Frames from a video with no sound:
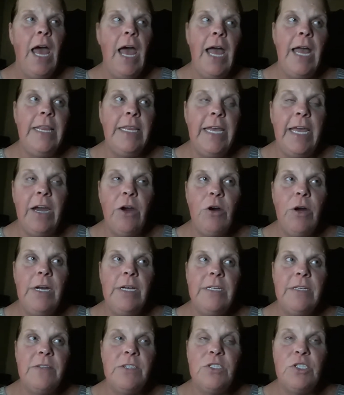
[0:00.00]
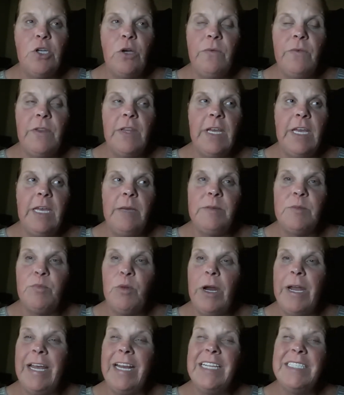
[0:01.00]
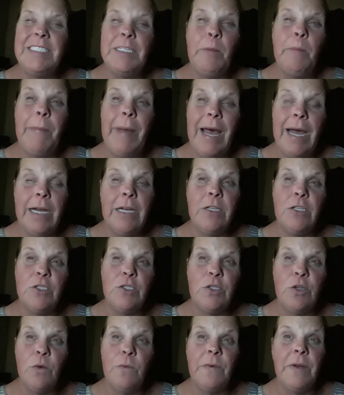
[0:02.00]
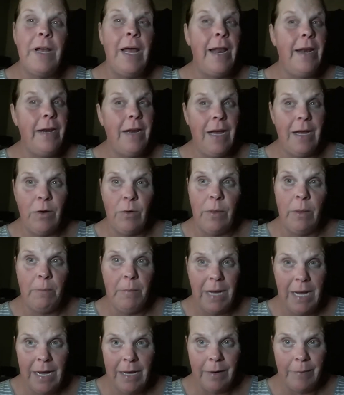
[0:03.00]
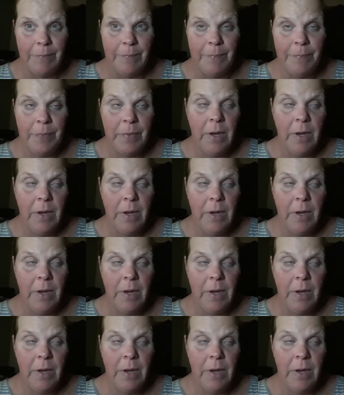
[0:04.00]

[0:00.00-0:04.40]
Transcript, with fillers: And the area of the sofa that keeps breaking is the back of the sofa and not on the bottom.